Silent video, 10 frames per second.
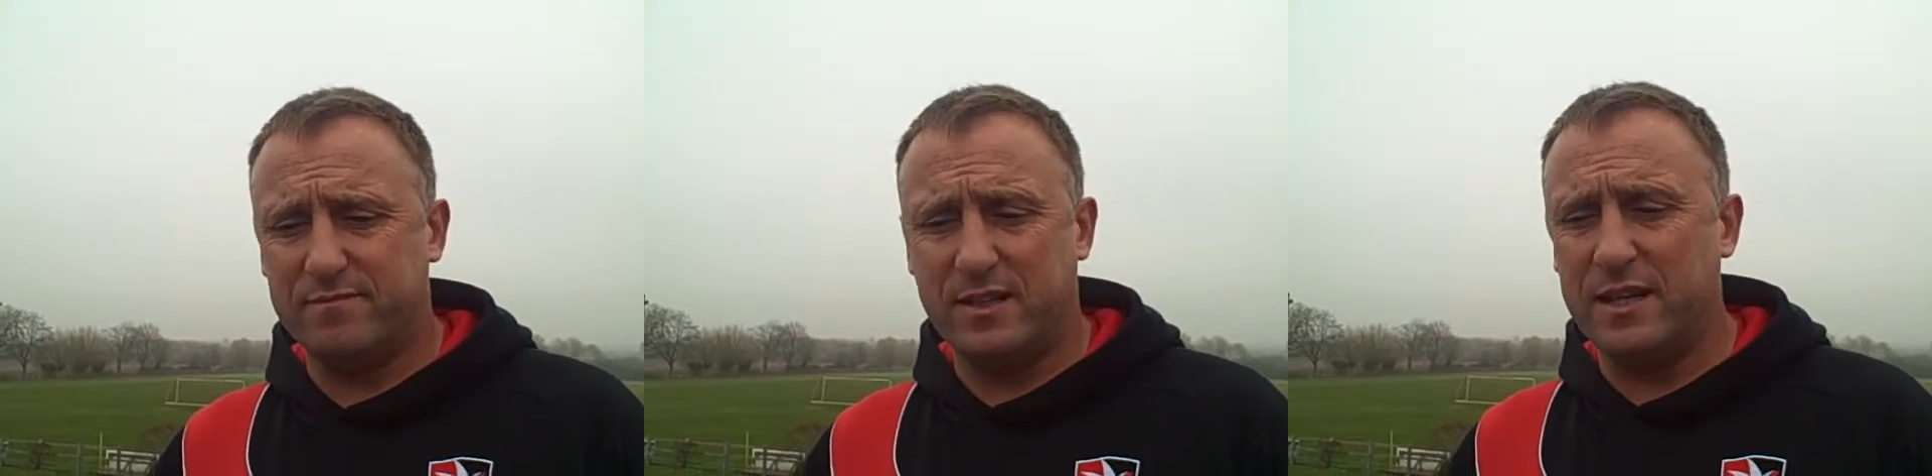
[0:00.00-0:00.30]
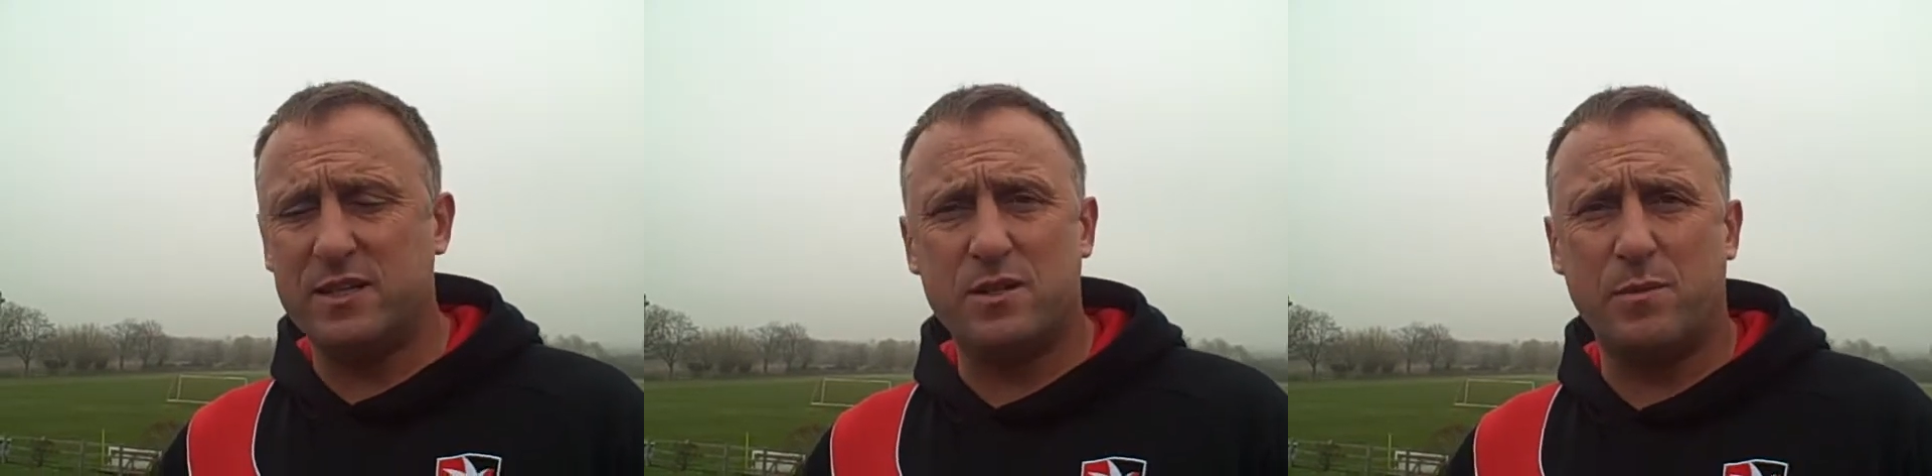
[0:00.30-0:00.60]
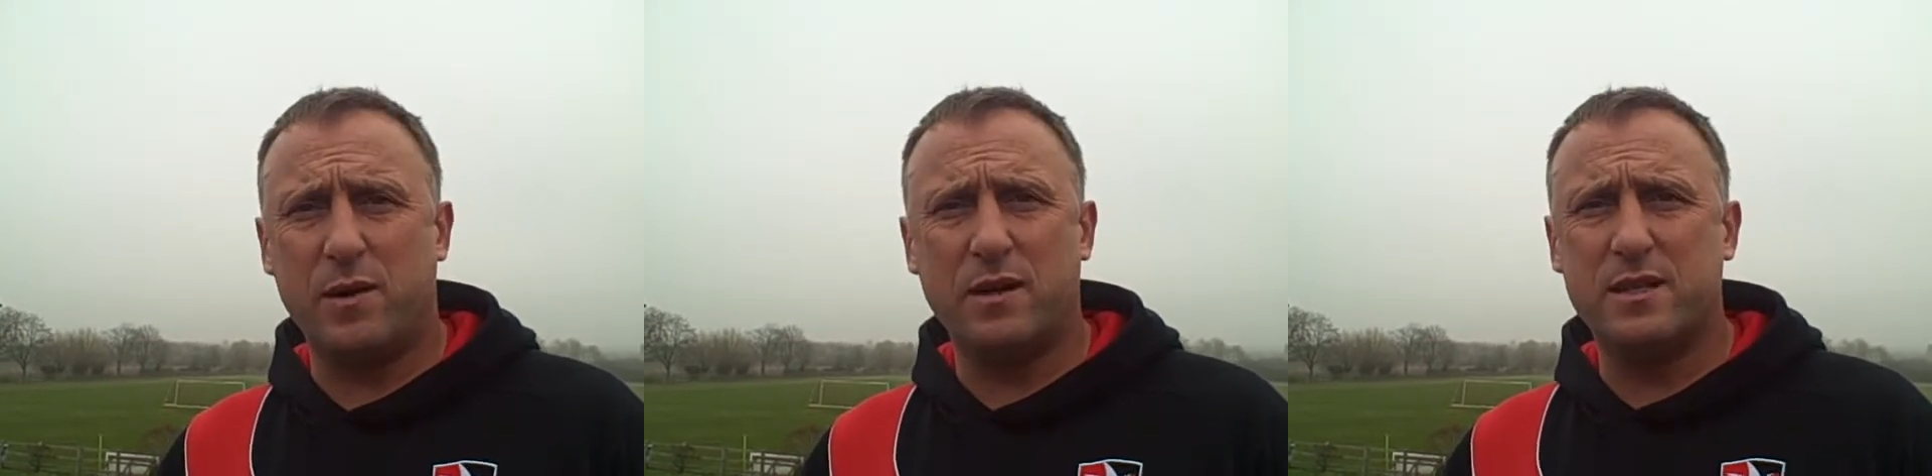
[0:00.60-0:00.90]
lists
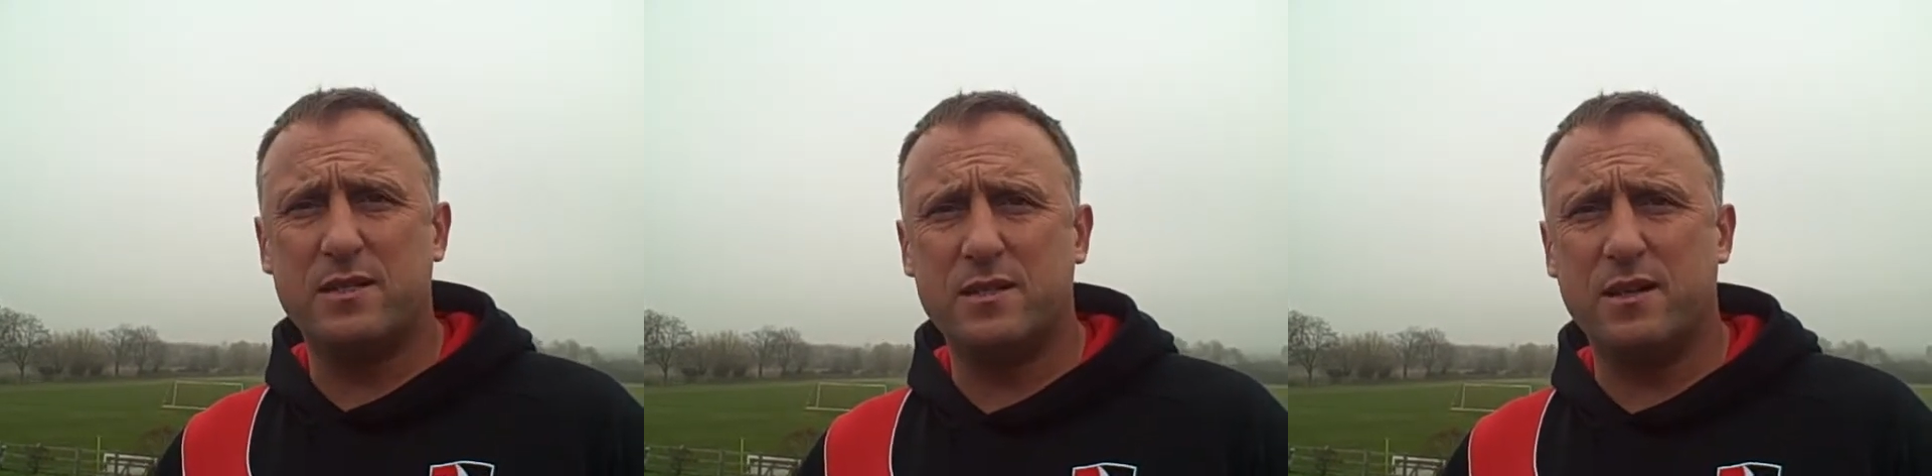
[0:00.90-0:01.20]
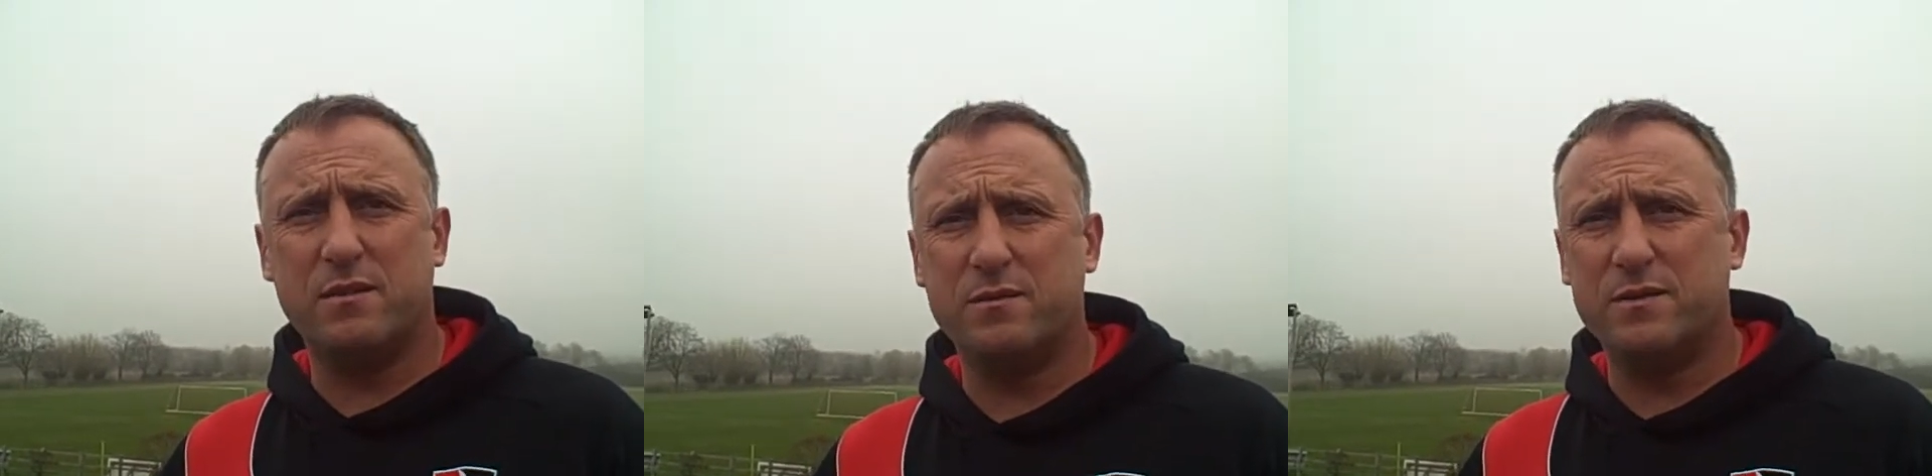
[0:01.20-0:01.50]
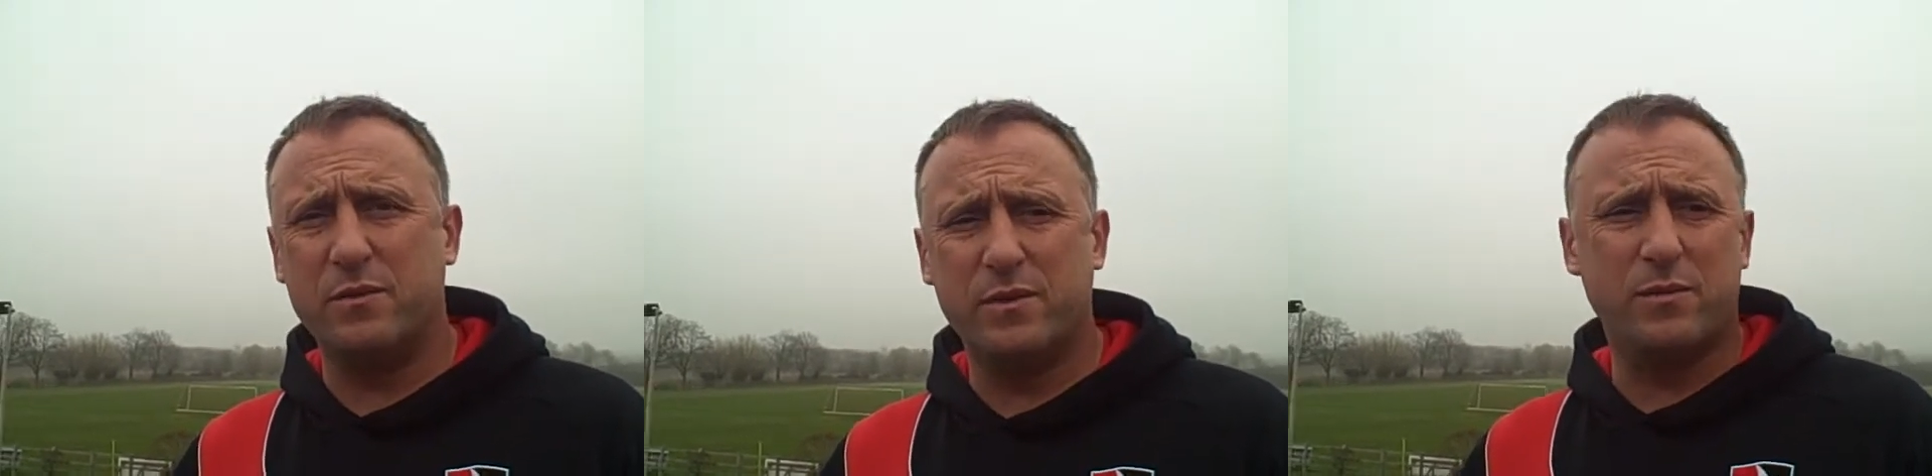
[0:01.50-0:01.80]
upon lists, you know,
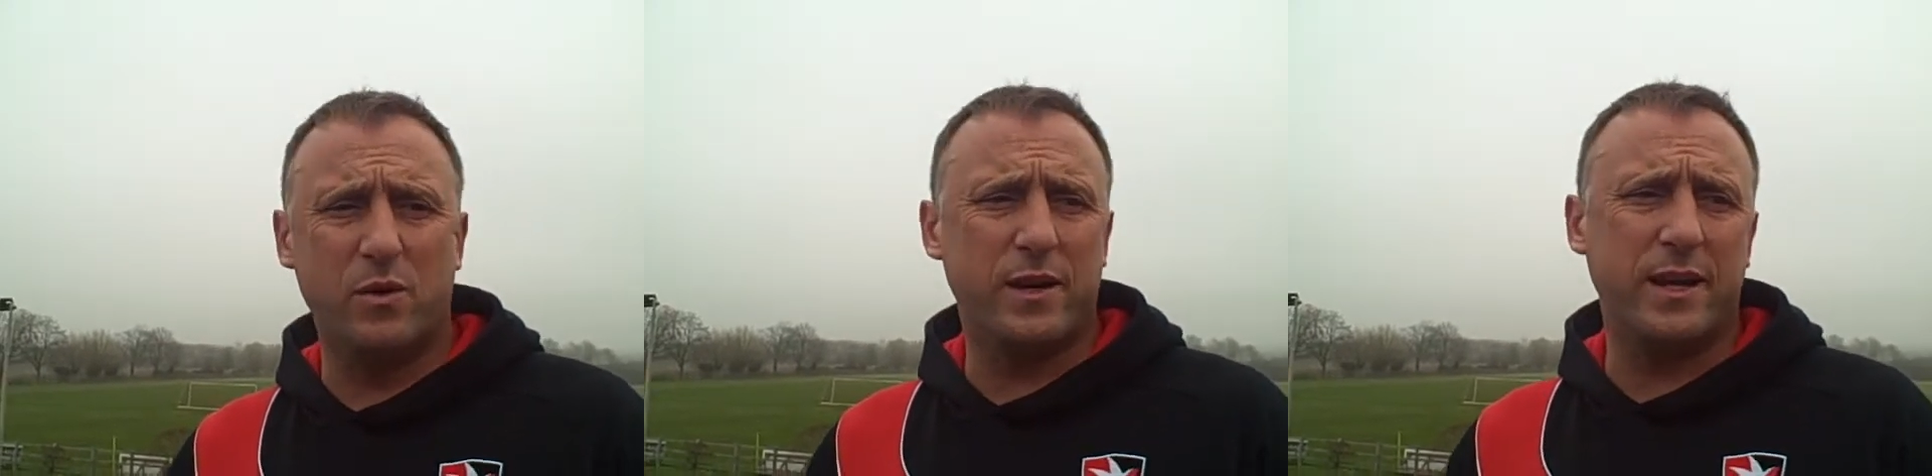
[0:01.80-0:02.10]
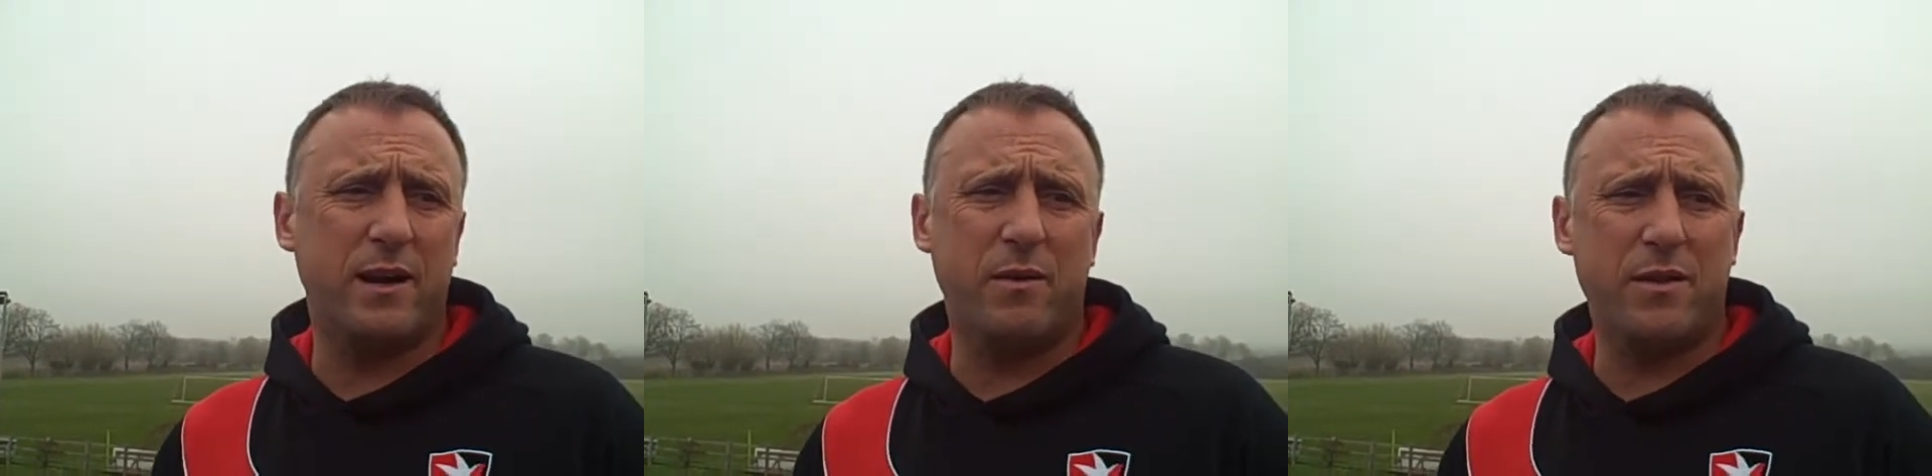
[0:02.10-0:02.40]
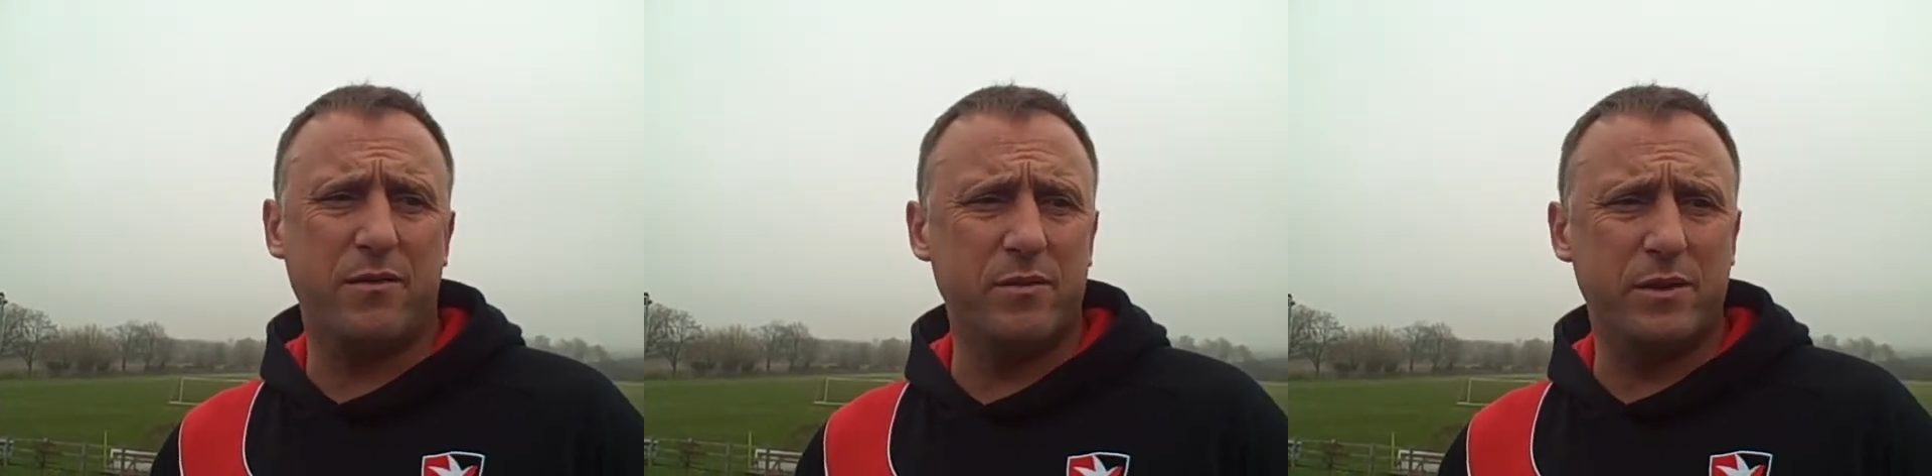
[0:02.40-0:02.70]
and we're working our way through.